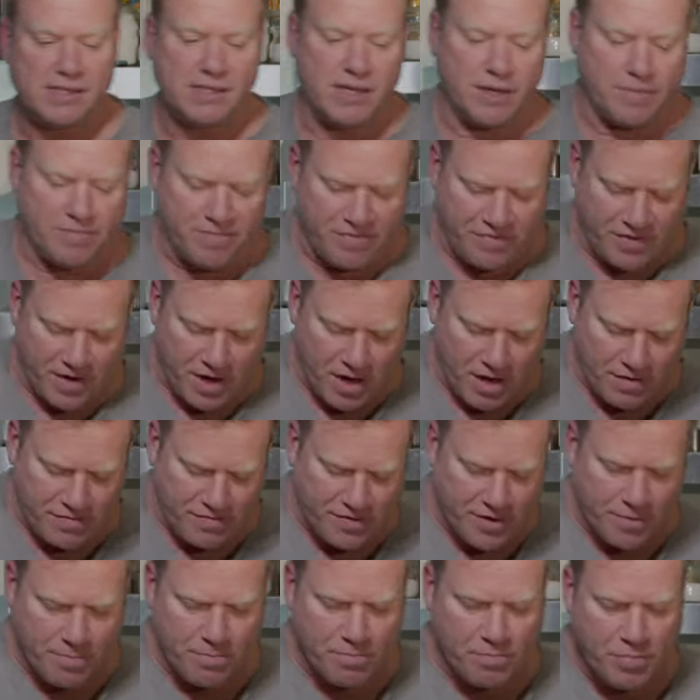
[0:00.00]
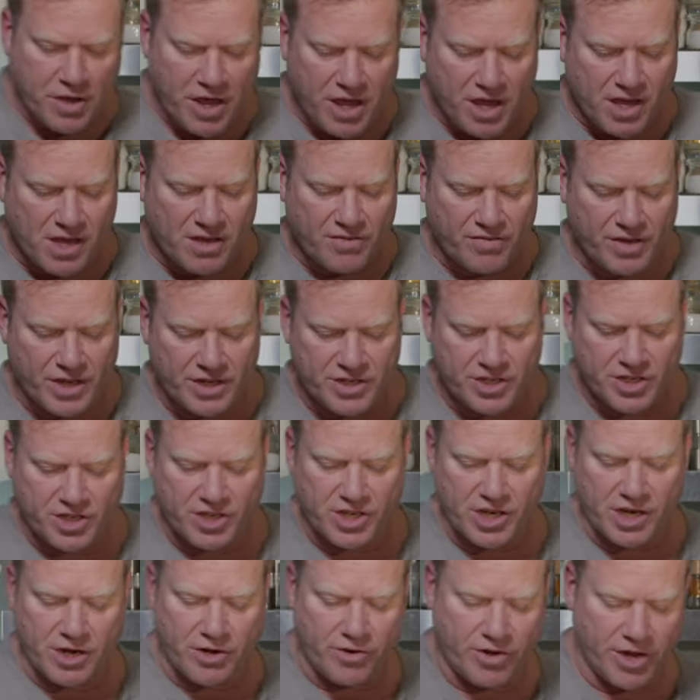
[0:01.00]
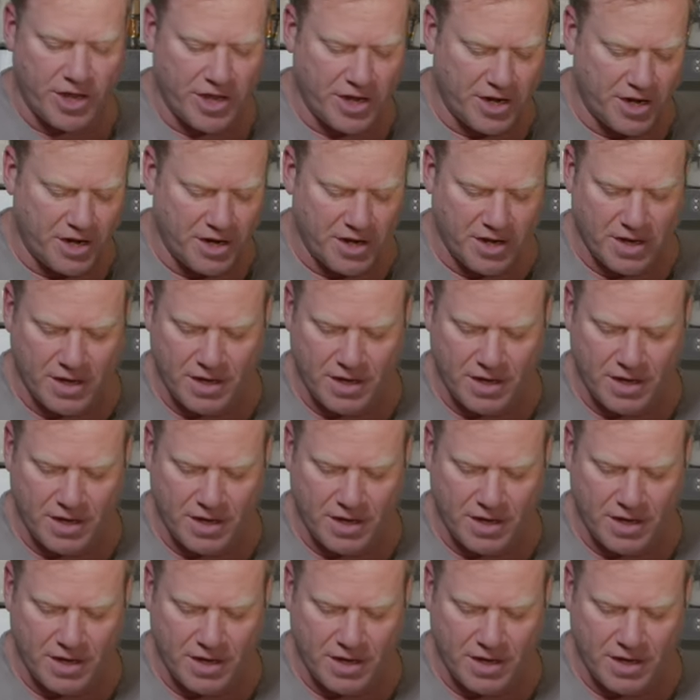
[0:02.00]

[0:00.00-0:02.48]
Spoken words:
I'm far from being a vegetarian,